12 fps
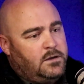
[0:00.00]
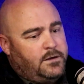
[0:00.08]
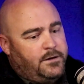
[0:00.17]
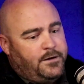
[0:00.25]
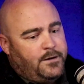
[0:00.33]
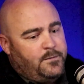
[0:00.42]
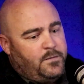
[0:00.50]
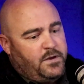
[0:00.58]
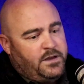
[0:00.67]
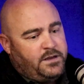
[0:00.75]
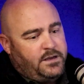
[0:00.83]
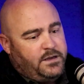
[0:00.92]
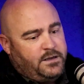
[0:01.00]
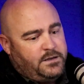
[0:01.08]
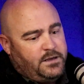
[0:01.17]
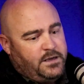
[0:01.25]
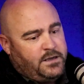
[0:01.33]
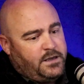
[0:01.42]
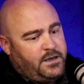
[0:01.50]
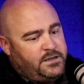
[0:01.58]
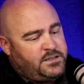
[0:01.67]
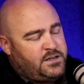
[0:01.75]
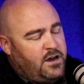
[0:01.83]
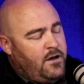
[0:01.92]

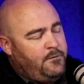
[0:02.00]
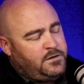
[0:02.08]
it's tough.